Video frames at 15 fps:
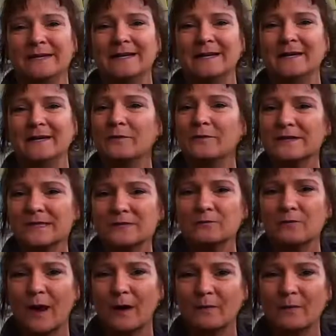saying, this is
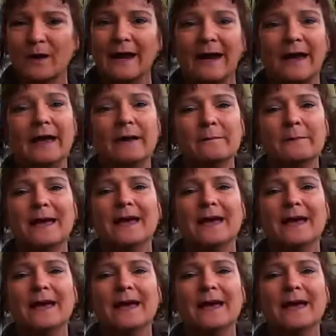right where I am,